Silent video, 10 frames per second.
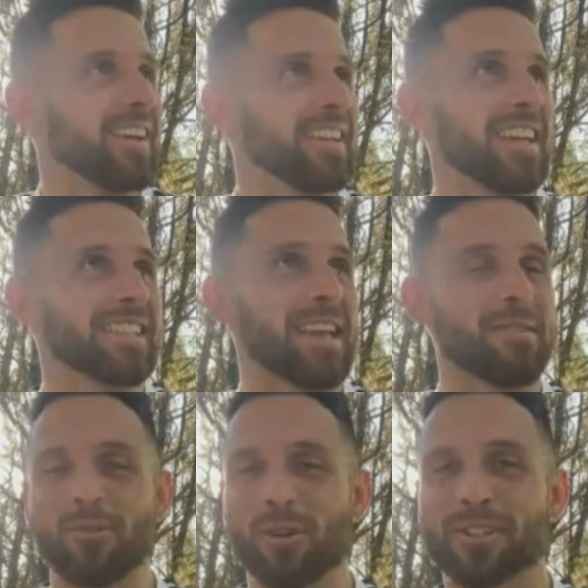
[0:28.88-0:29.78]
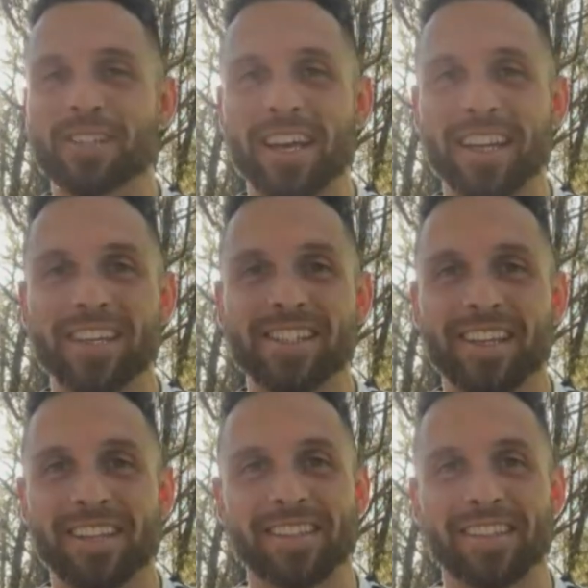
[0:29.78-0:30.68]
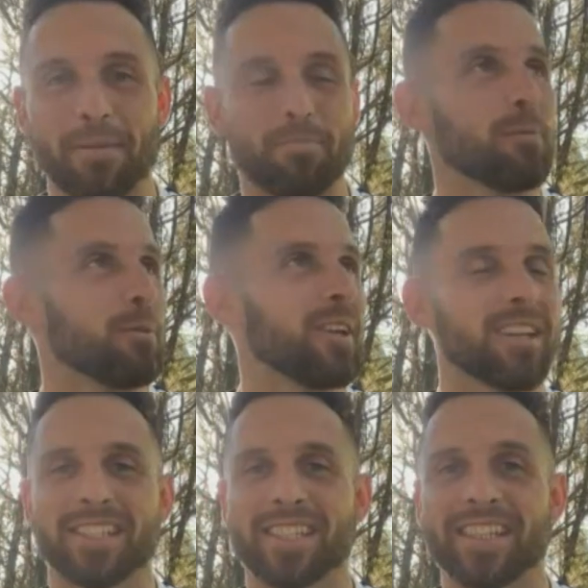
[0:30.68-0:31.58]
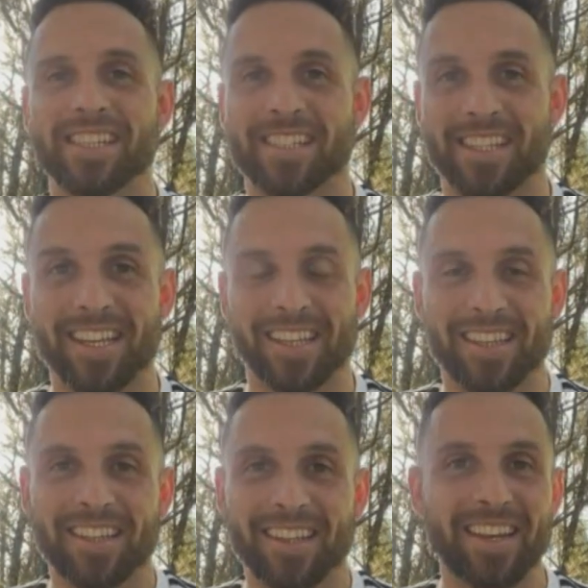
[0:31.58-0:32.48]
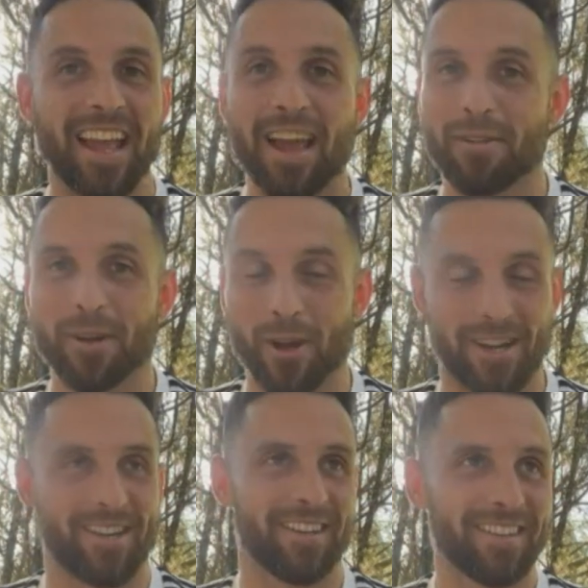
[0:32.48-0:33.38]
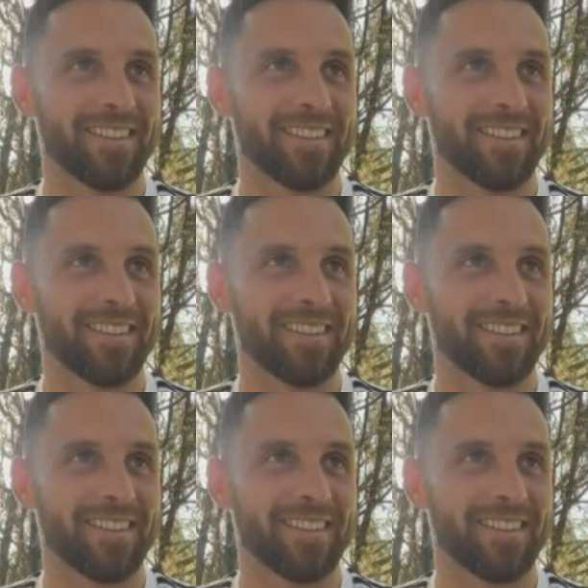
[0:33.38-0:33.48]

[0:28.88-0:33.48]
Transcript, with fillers: Yes, I'm in Buenos Aires, and the people is in the street, in everywhere.